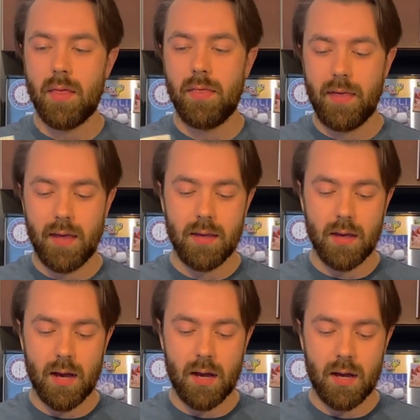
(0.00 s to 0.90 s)

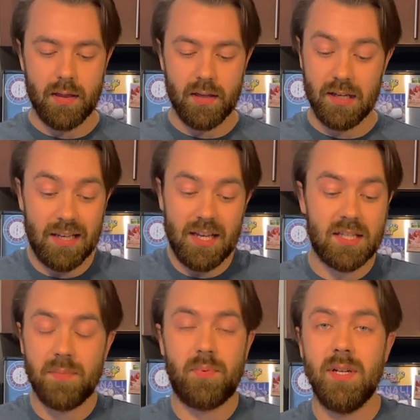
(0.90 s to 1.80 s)

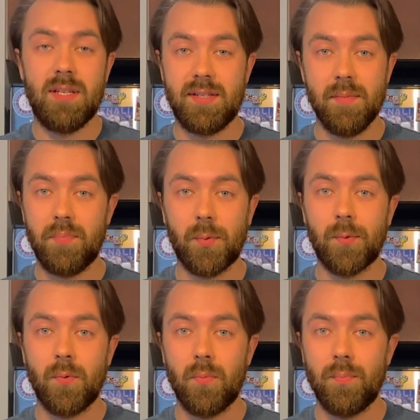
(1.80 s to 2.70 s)
It's a pretty
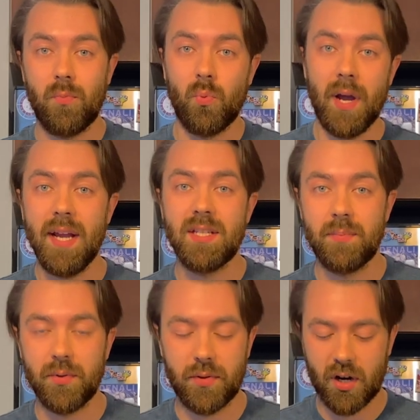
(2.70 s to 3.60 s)
simple way to
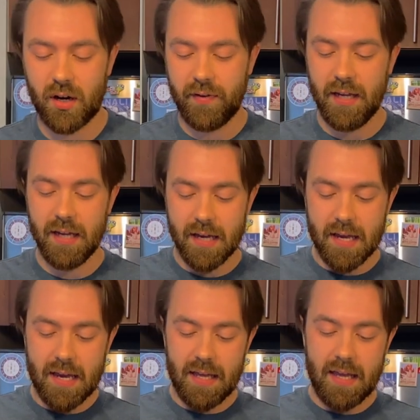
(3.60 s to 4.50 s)
brew coffee
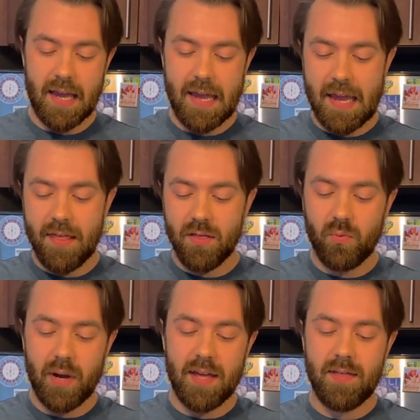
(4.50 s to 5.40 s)
in the
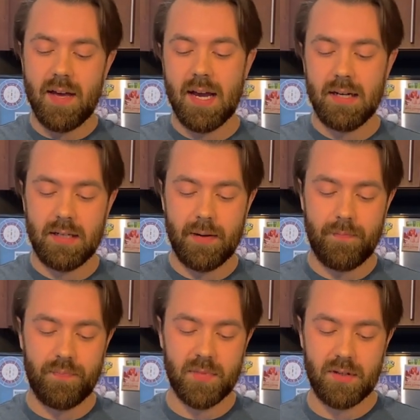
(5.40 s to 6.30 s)
way that,
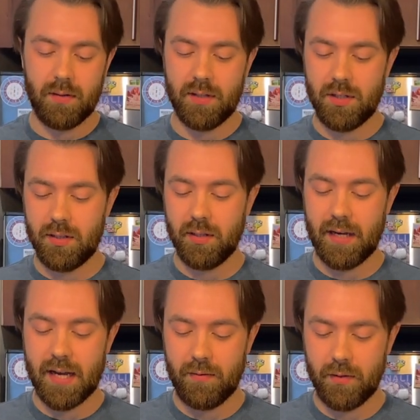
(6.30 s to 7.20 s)
so let's just look
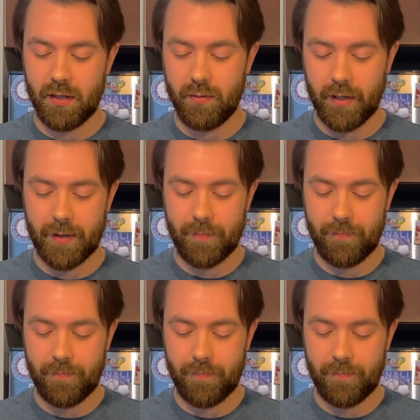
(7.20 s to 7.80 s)
at it really quickly.